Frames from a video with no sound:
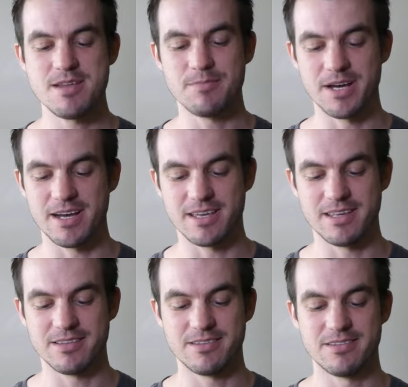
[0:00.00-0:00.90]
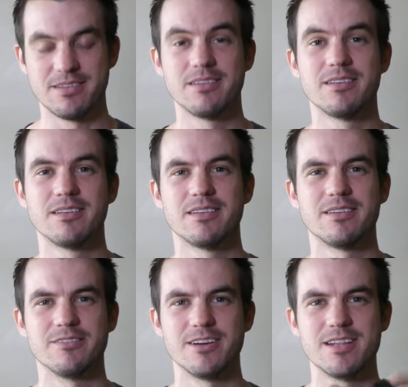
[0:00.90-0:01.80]
main pockets
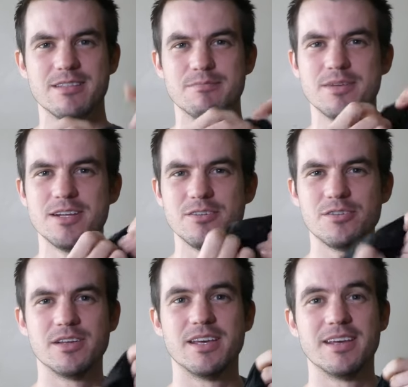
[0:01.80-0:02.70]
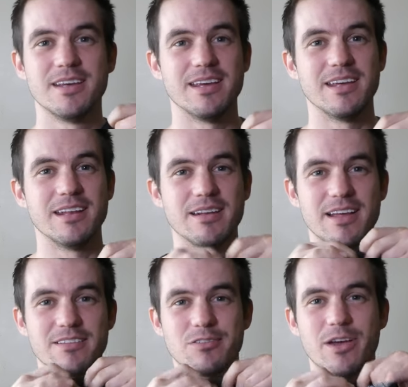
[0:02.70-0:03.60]
right in the middle, and
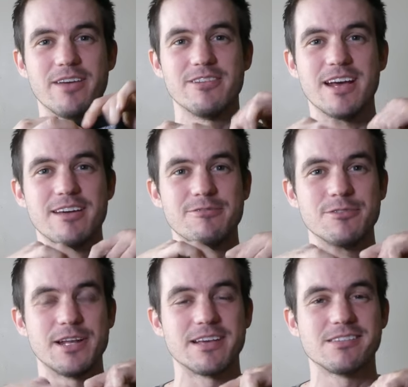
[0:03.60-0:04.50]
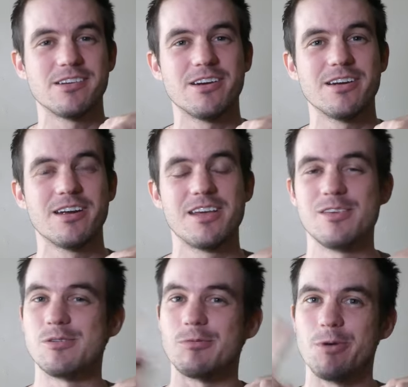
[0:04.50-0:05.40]
so I have an iPhone XR.
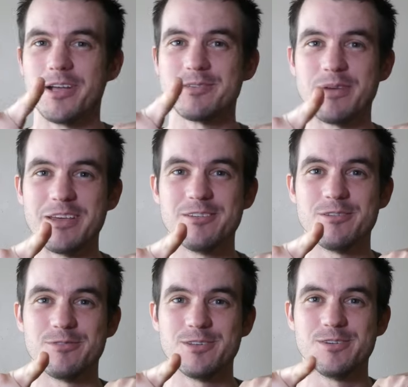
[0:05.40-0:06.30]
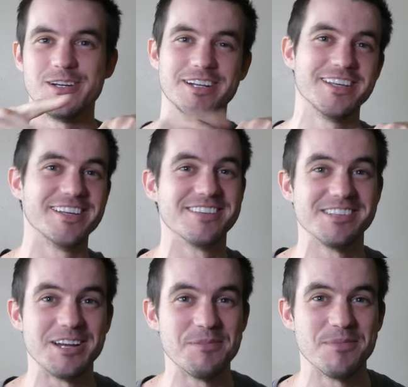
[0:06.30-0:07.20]
You can watch my other review on it.
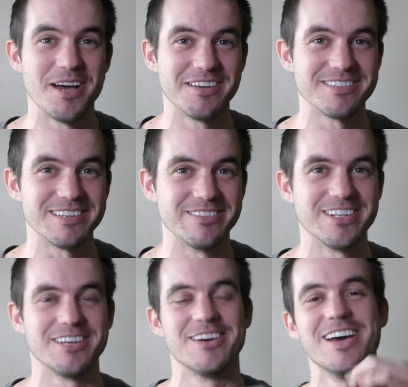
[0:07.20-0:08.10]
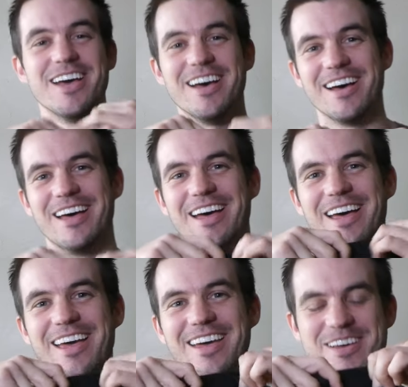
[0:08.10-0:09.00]
It's an unboxing video.
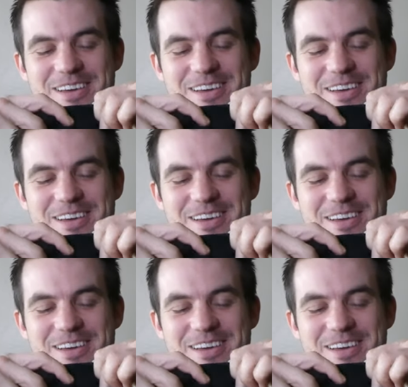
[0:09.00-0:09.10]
